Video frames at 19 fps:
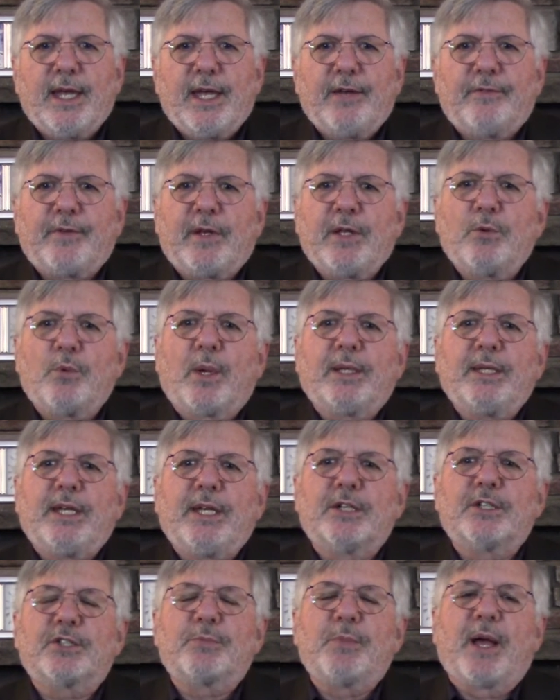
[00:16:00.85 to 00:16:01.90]
If anyone
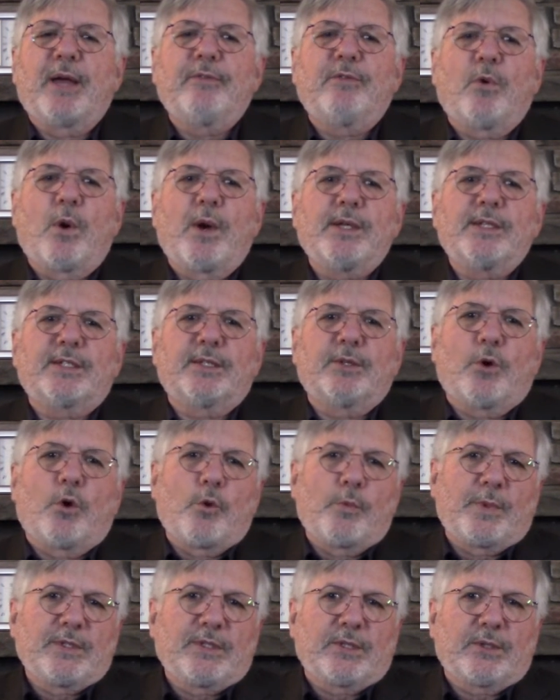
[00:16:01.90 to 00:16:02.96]
hears my voice and
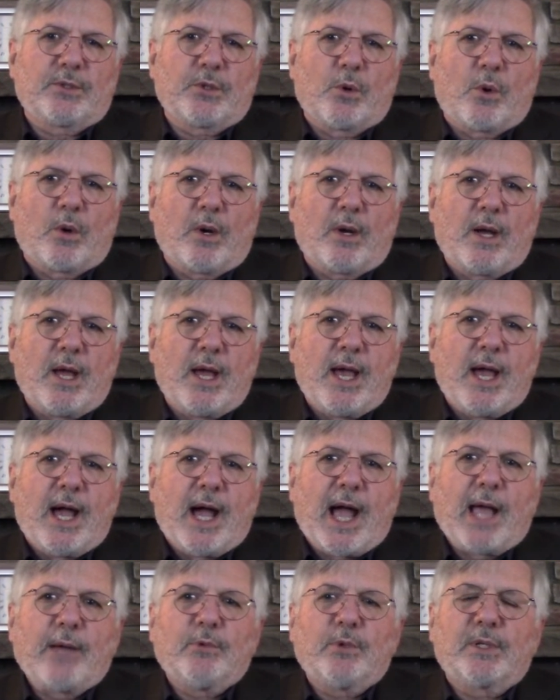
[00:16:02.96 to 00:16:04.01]
opens the door,
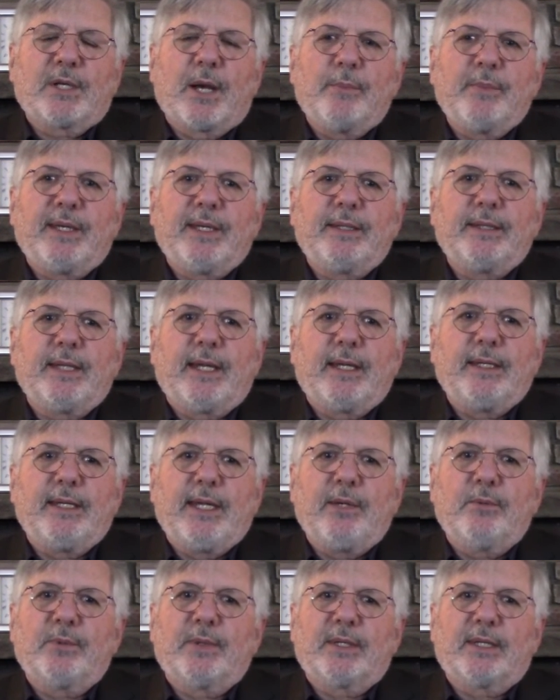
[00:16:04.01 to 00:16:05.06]
I will come in and
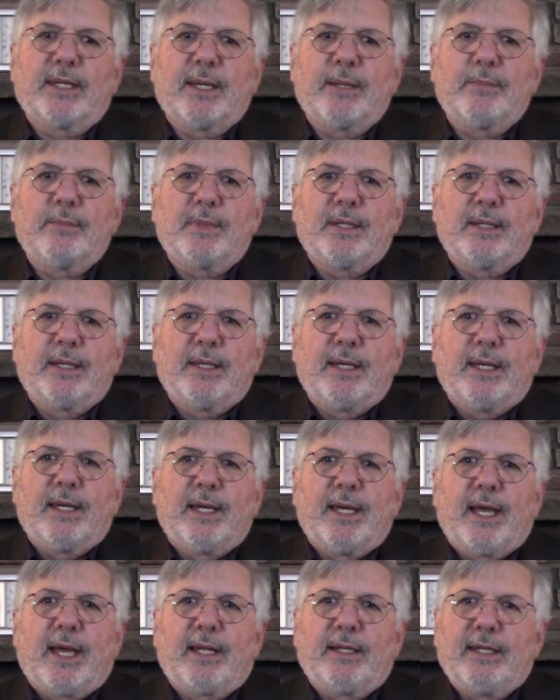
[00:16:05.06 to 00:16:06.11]
eat with him,
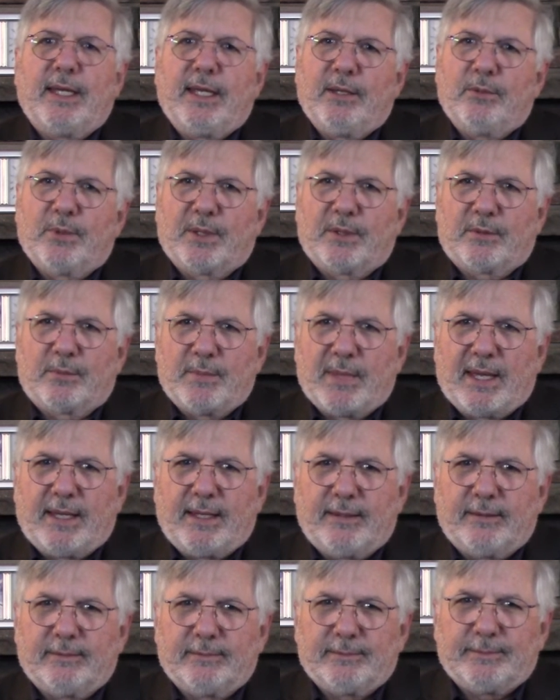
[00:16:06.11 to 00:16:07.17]
and he with me.
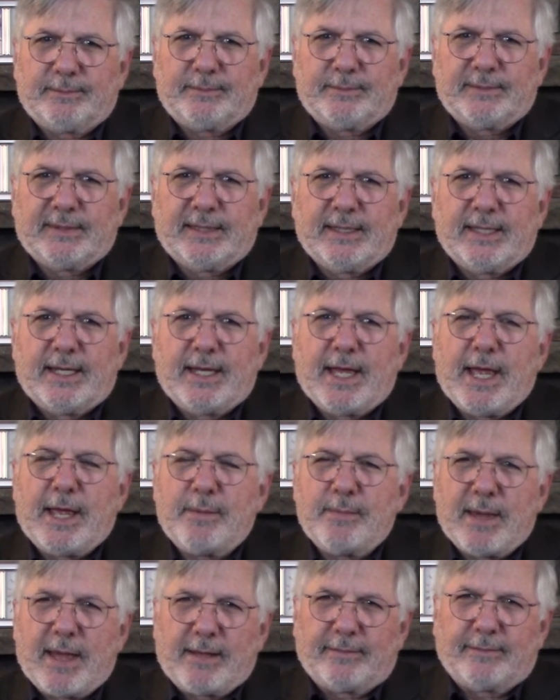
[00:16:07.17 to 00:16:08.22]

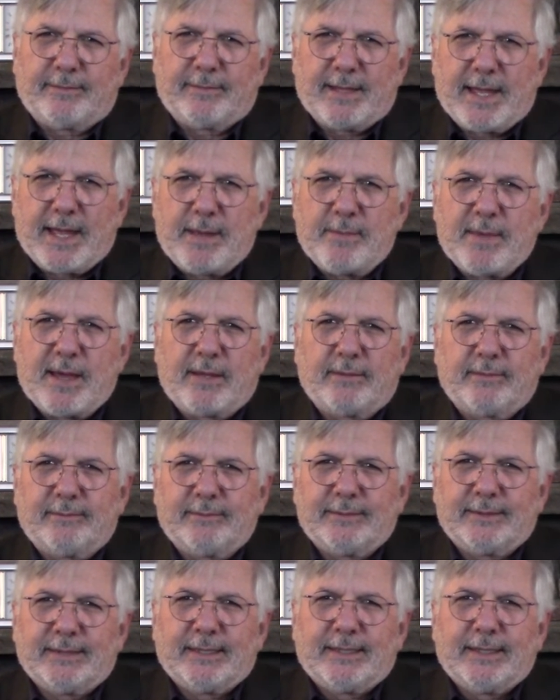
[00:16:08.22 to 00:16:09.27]
Amen. Amen.
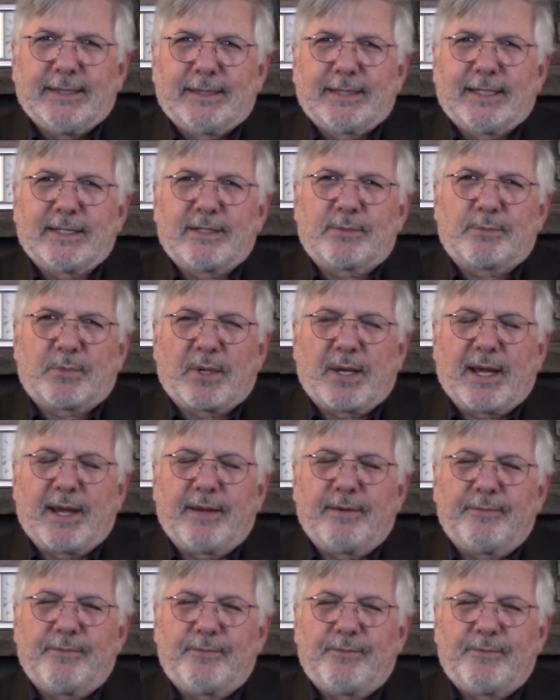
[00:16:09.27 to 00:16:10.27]
Let's pray.